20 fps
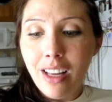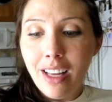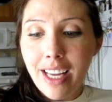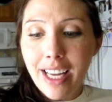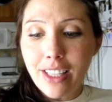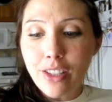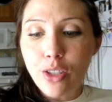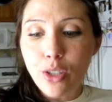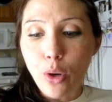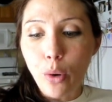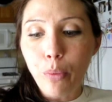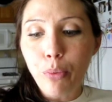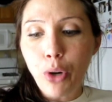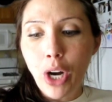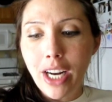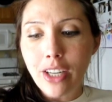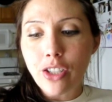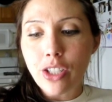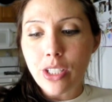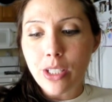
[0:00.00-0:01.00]
it's so
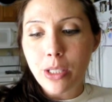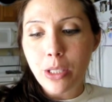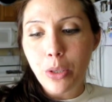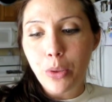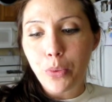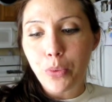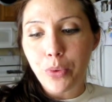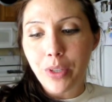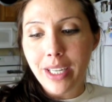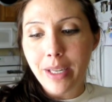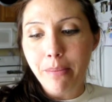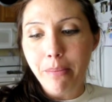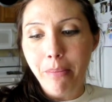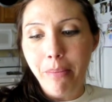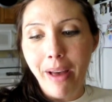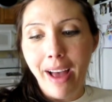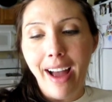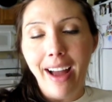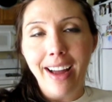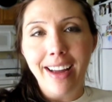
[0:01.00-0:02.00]
precious to read
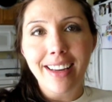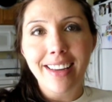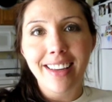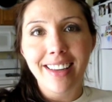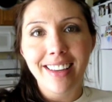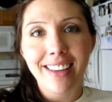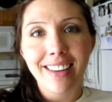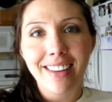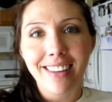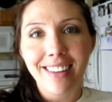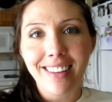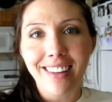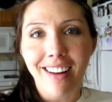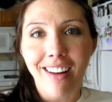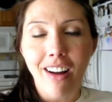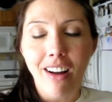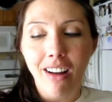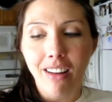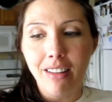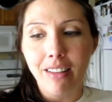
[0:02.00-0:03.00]
back
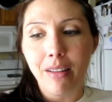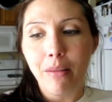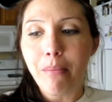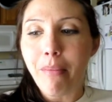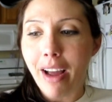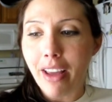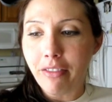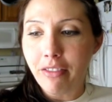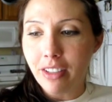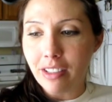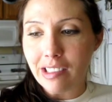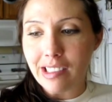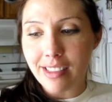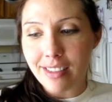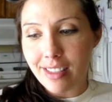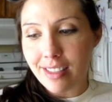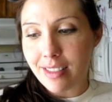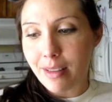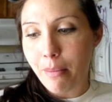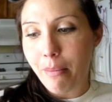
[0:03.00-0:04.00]
on my
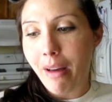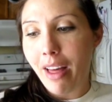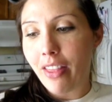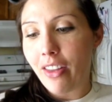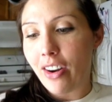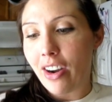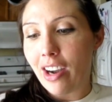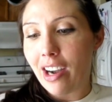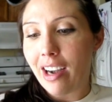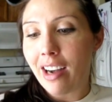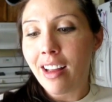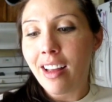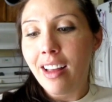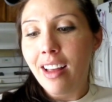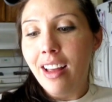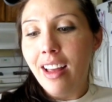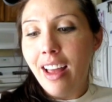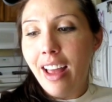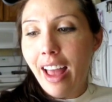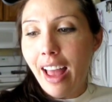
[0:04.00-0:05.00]
feelings as a mother
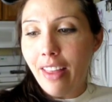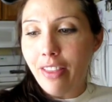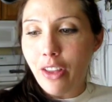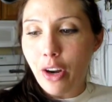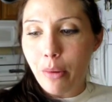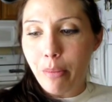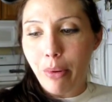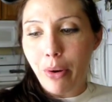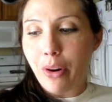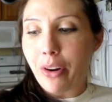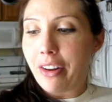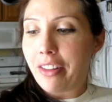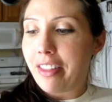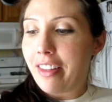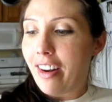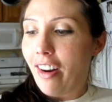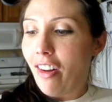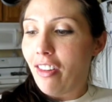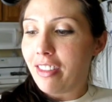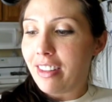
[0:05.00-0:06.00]
and their birth
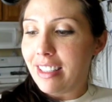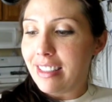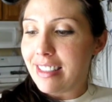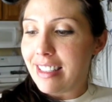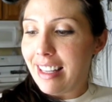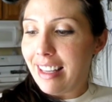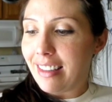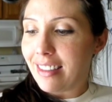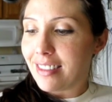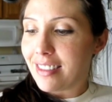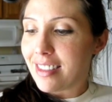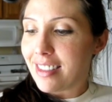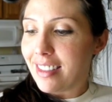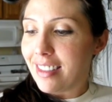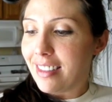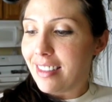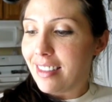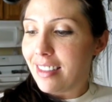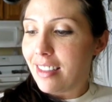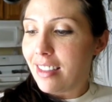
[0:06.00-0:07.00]
and all these things.
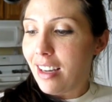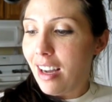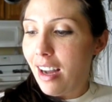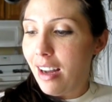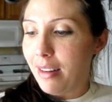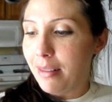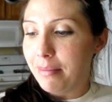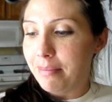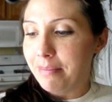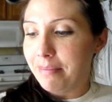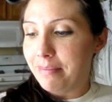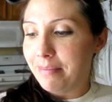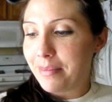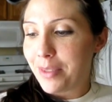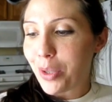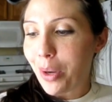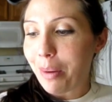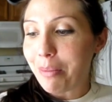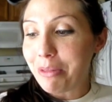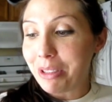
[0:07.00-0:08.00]
And
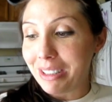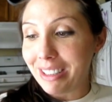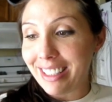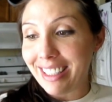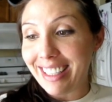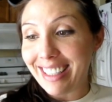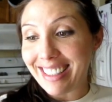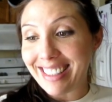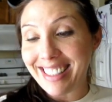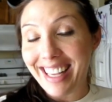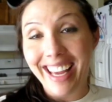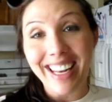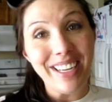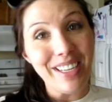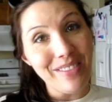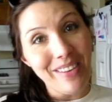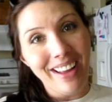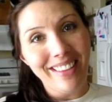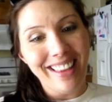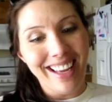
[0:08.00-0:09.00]
so I'm really excited
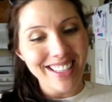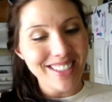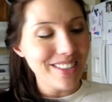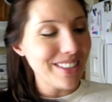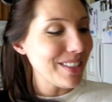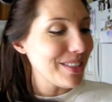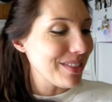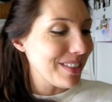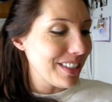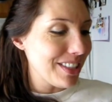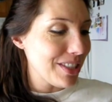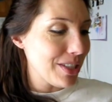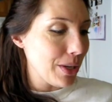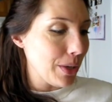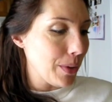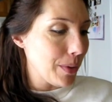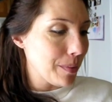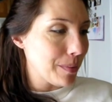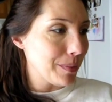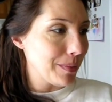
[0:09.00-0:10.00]
about that. So I just wanted to show
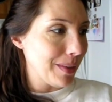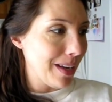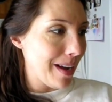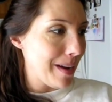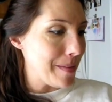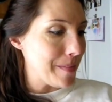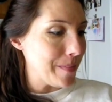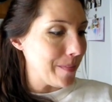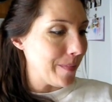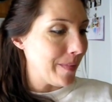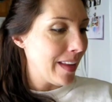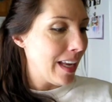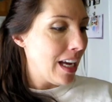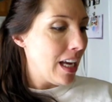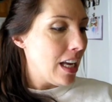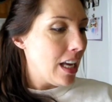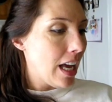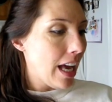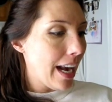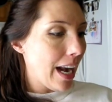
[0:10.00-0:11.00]
you. And
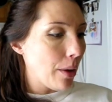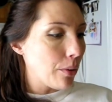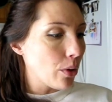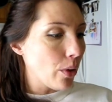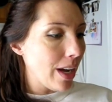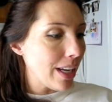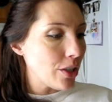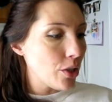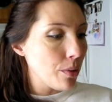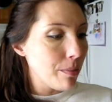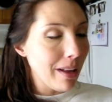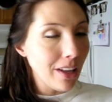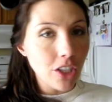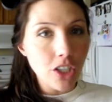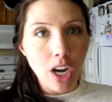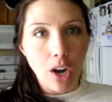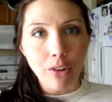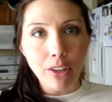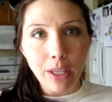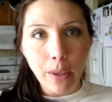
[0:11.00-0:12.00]
I will go ahead and do belly
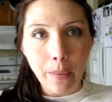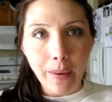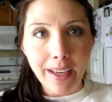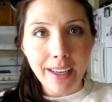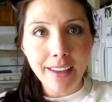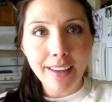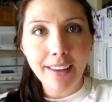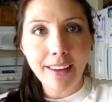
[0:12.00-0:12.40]
shot really quick.